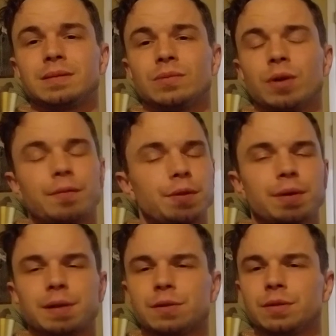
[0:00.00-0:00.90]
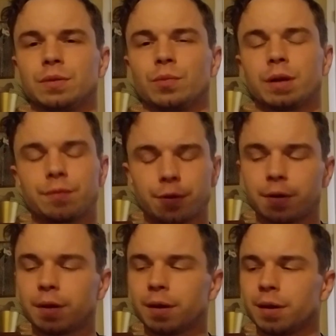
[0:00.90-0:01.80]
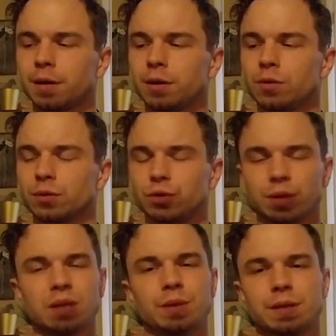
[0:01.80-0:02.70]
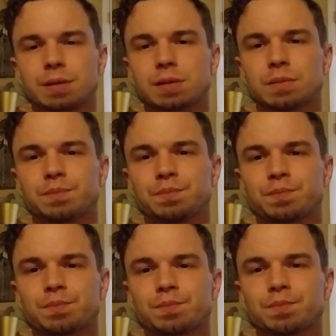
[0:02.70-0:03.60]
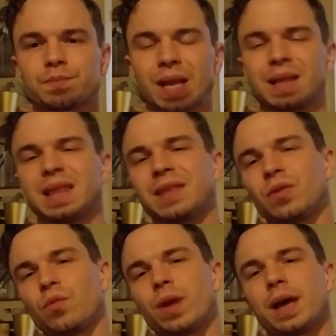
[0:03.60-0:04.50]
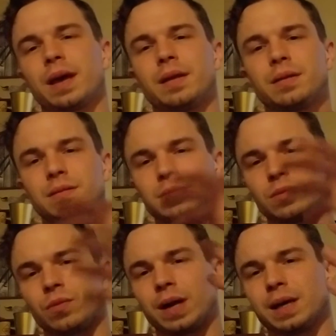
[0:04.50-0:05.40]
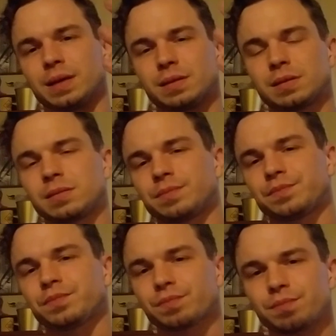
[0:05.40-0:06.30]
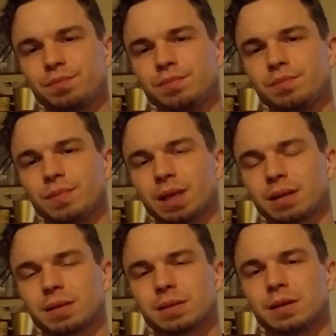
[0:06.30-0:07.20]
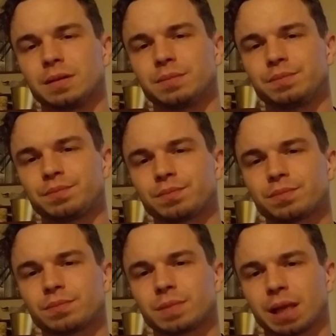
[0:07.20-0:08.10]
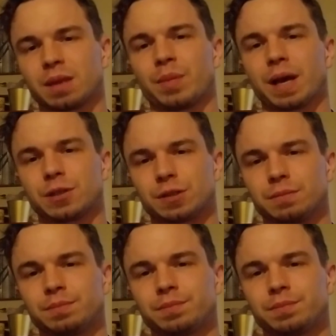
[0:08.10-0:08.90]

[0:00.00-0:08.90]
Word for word: whatever you guys are doing, whatever your dream is, let the red rise like the sun, like the passion.